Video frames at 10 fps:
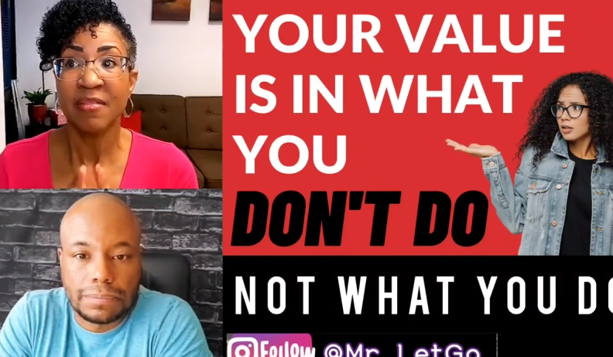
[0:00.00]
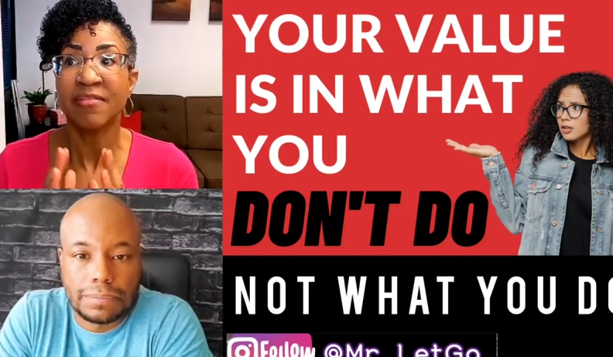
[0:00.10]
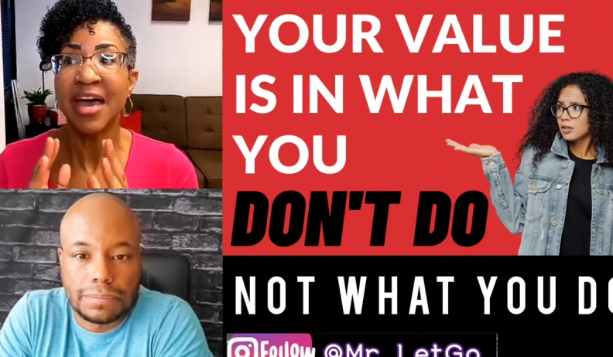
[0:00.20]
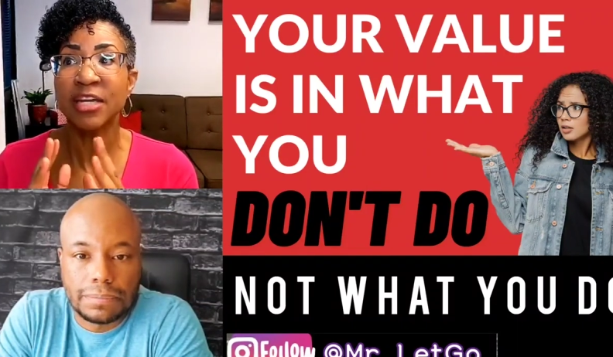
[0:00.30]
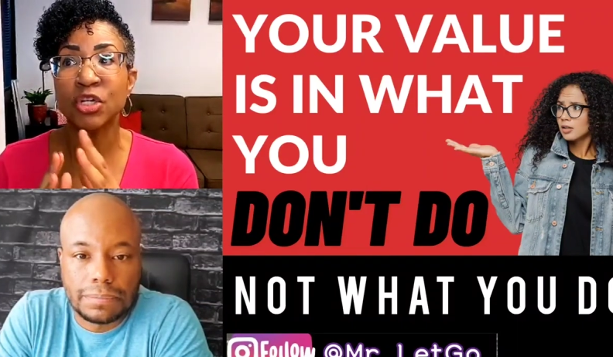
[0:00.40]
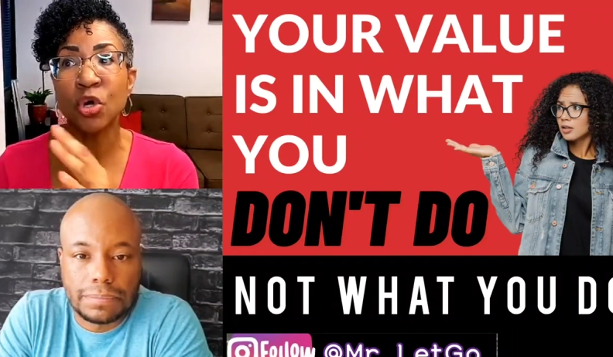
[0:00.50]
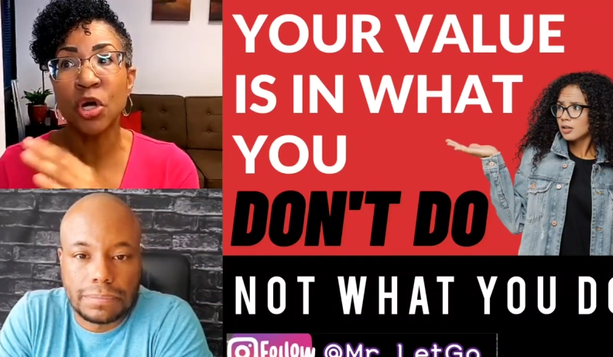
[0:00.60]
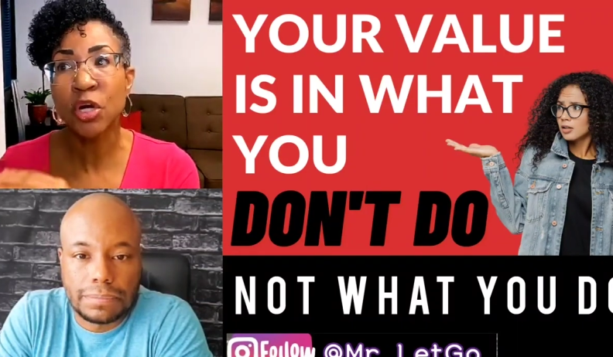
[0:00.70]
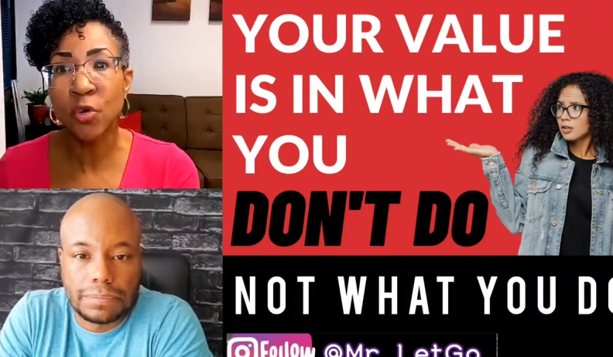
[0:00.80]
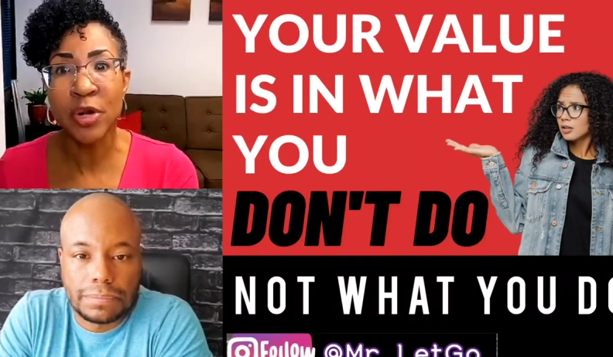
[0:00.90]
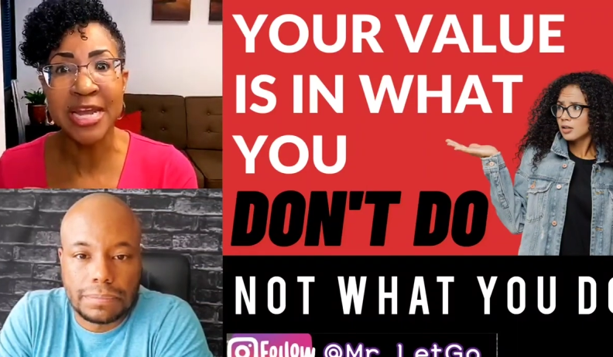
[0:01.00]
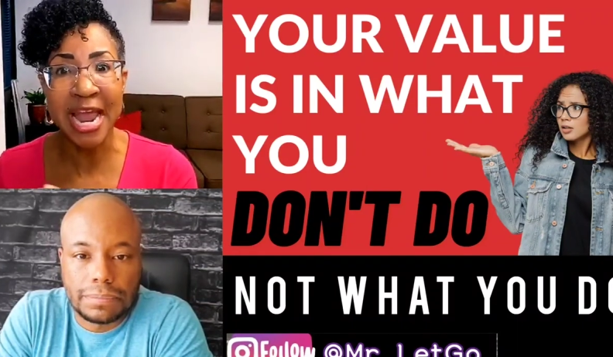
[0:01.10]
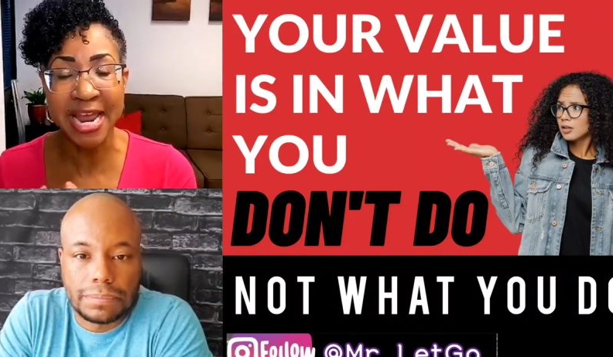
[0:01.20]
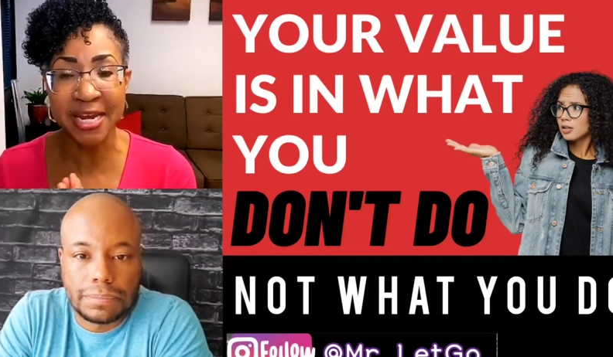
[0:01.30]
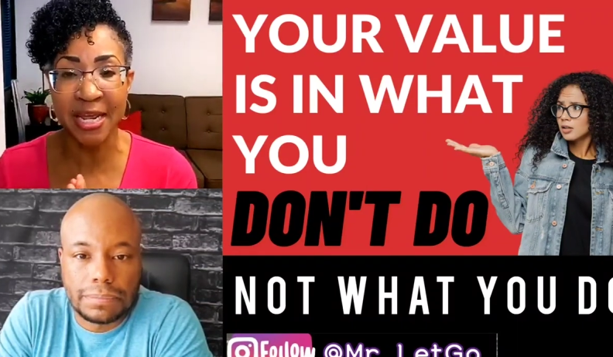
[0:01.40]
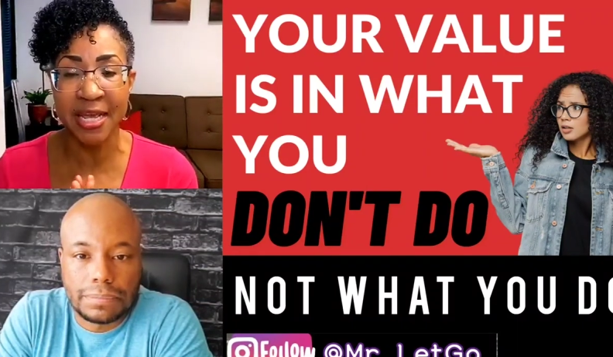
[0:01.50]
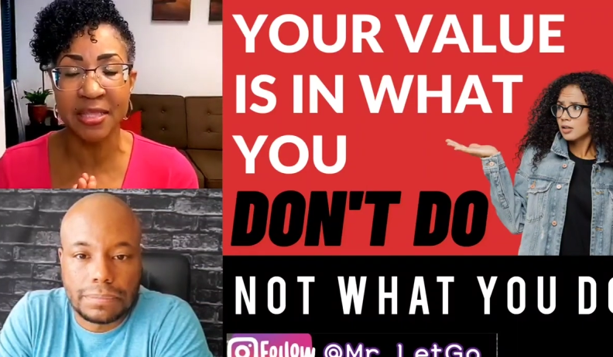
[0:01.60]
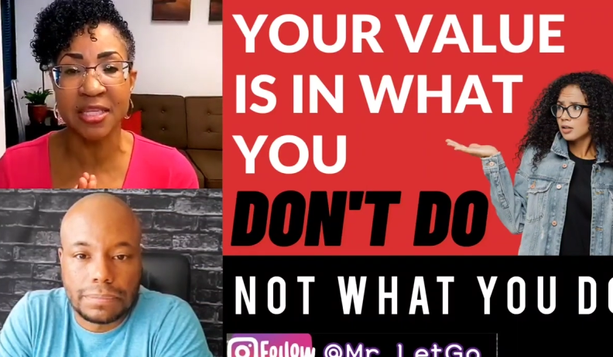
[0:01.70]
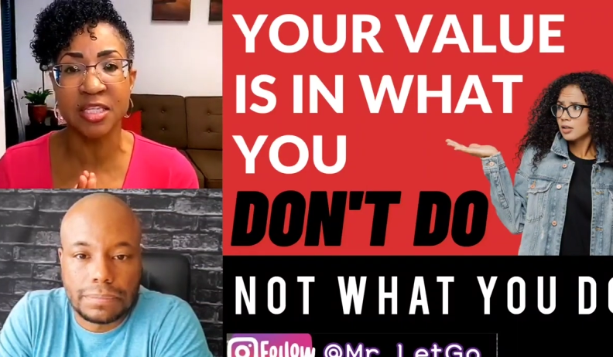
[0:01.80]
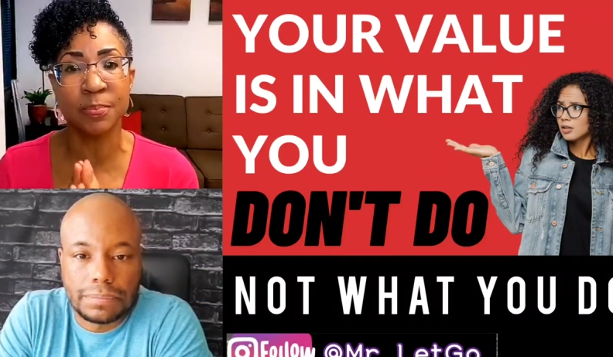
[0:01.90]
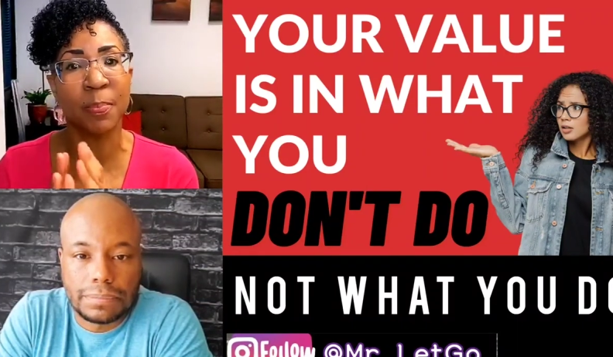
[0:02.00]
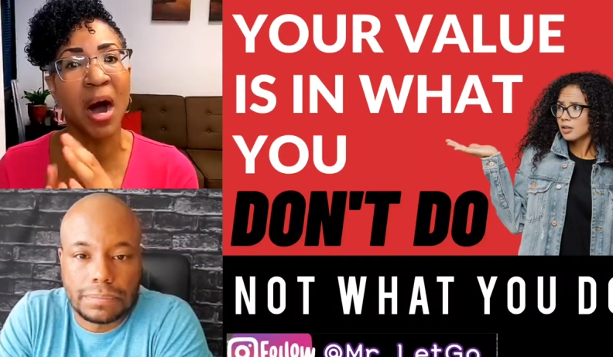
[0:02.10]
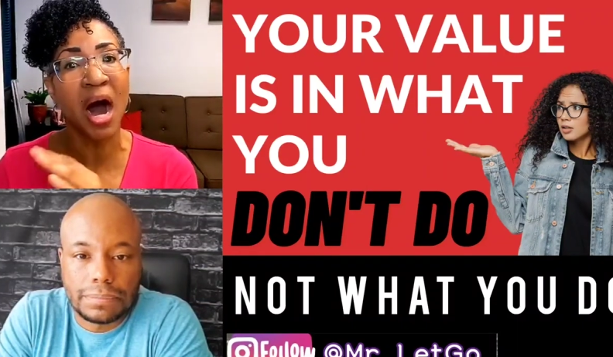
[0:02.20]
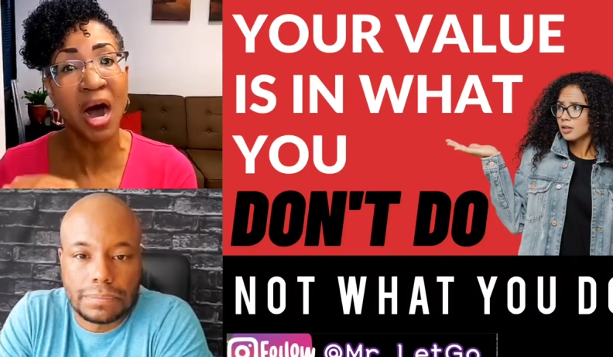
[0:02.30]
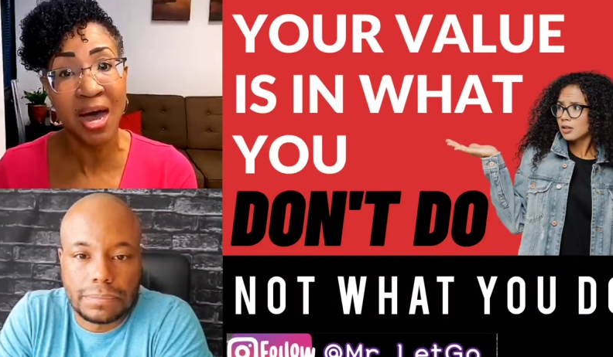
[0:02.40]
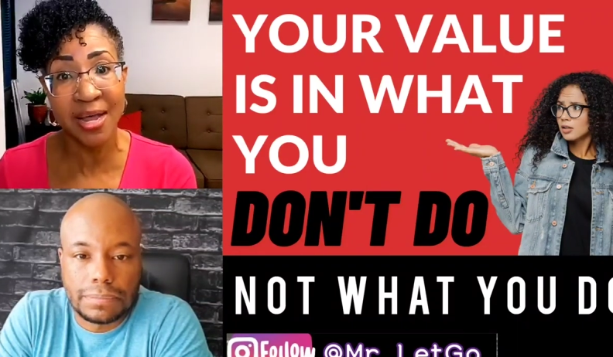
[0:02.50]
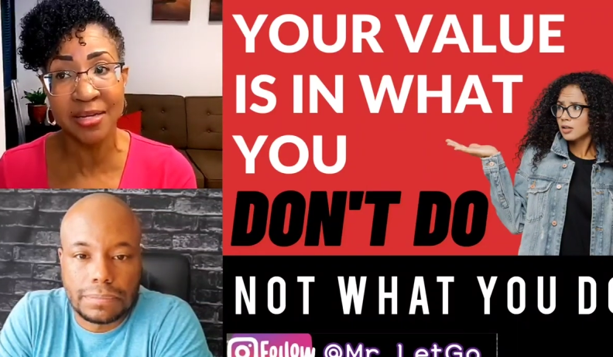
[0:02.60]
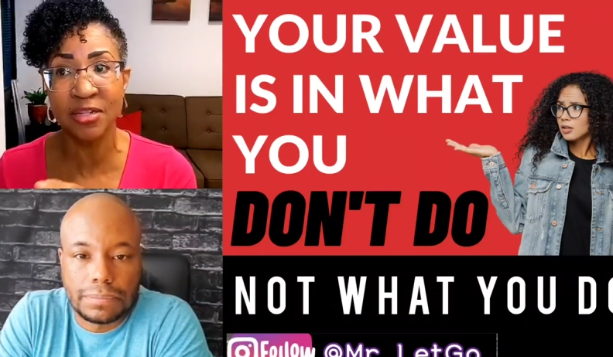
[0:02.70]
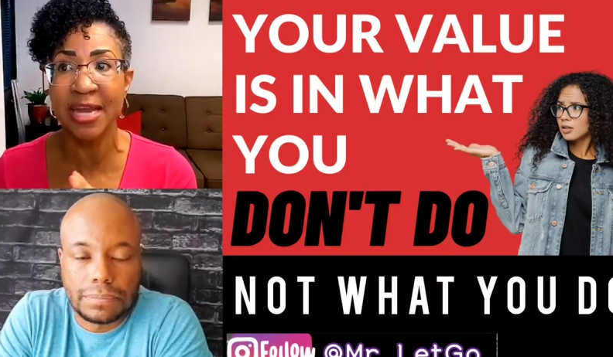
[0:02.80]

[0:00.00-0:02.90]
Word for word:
Speaker 1: that you're creating this bond that